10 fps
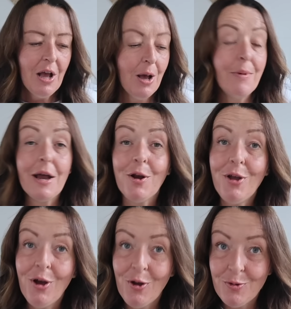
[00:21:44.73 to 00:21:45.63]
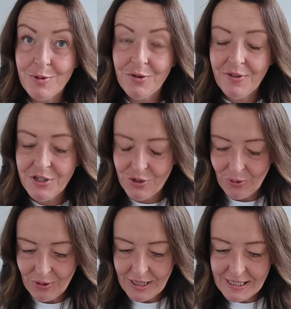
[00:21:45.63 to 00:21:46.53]
And I hope you've
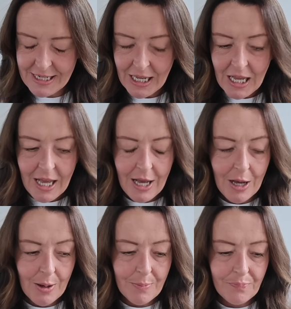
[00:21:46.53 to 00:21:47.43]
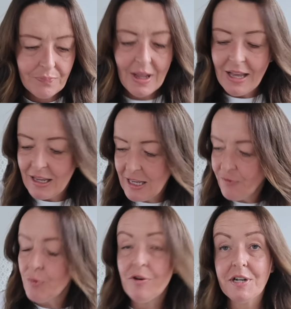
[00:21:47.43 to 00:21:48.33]
enjoyed. Give
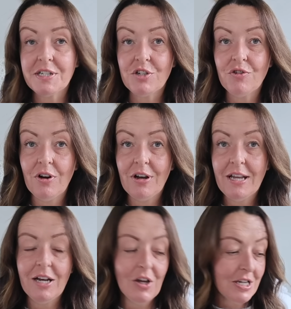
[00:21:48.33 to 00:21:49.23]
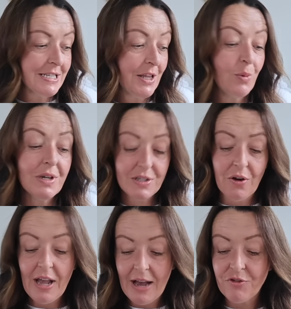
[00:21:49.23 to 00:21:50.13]
the products a try. Like I say, the ones that
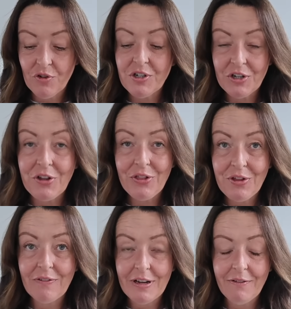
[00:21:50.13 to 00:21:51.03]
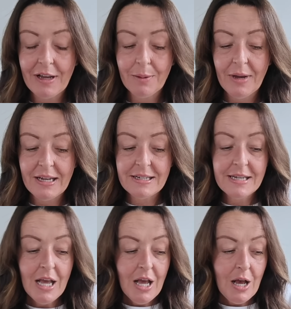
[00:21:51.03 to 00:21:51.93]
I have tried, I can thoroughly recommend.
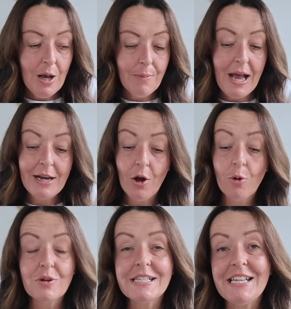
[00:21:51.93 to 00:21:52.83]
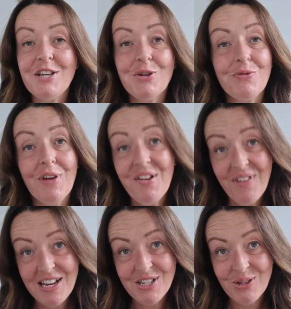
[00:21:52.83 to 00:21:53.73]
And I will see you very,
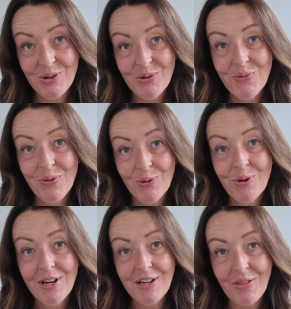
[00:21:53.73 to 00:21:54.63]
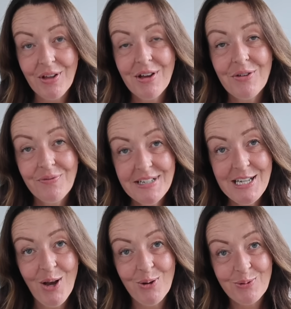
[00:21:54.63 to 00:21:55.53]
very soon for another
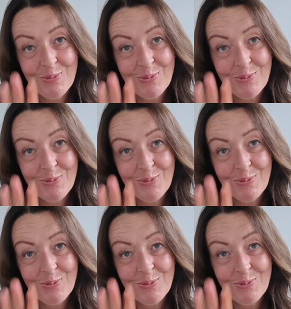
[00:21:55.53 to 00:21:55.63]
video.